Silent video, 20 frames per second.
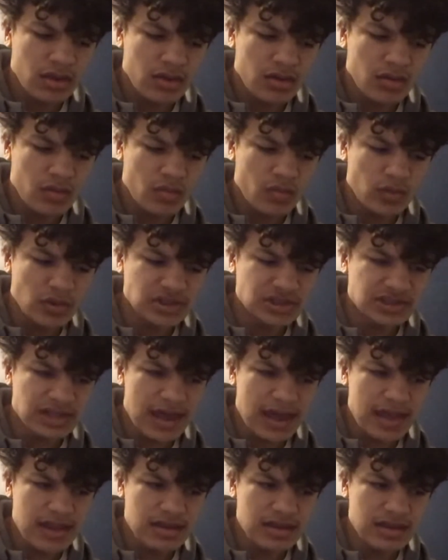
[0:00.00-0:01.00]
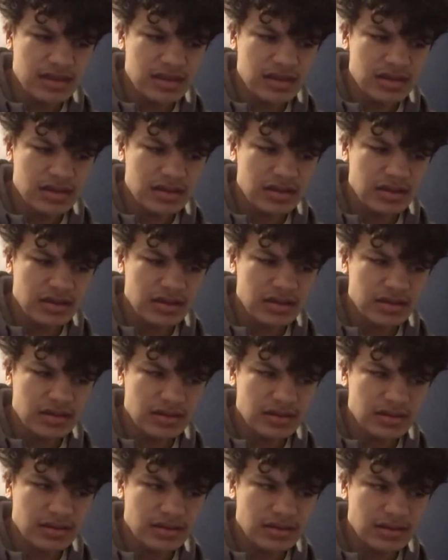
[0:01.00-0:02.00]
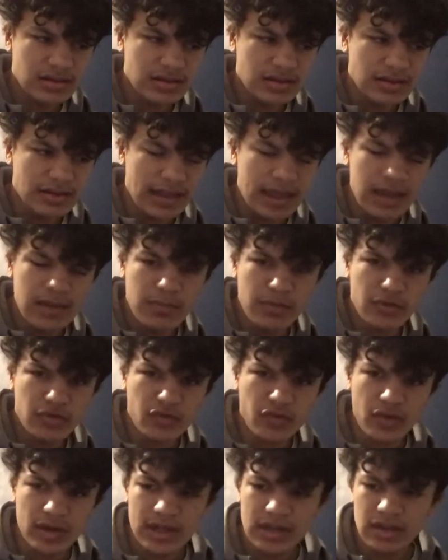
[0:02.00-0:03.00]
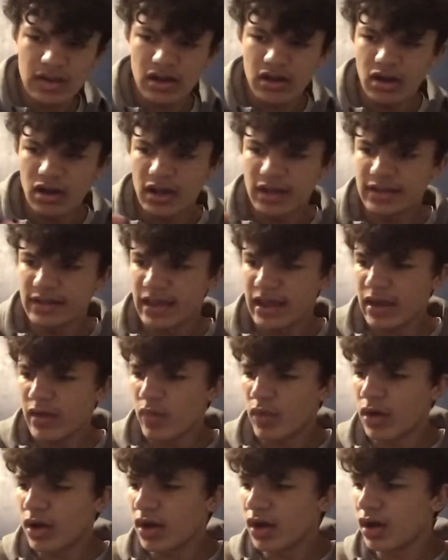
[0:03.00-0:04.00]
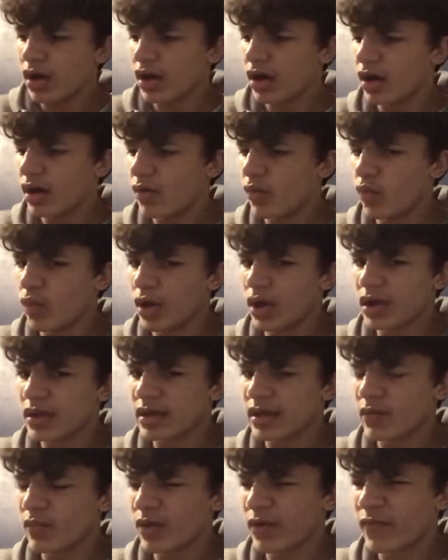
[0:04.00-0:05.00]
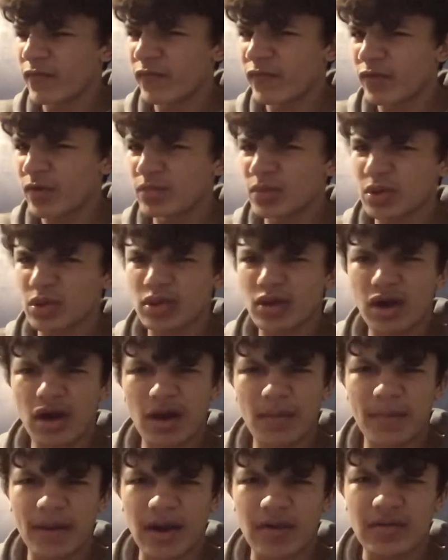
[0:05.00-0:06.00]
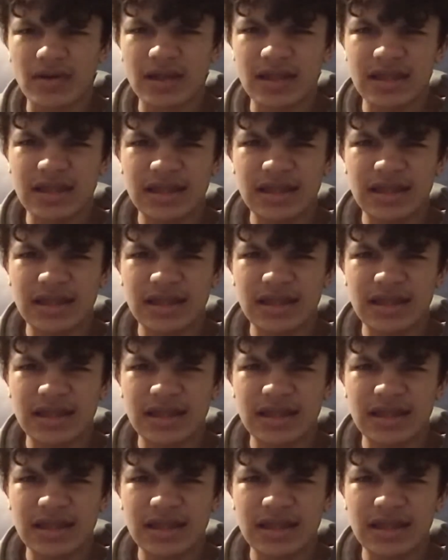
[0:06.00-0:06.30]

which then they betray the guy they were working with from the start, apparently,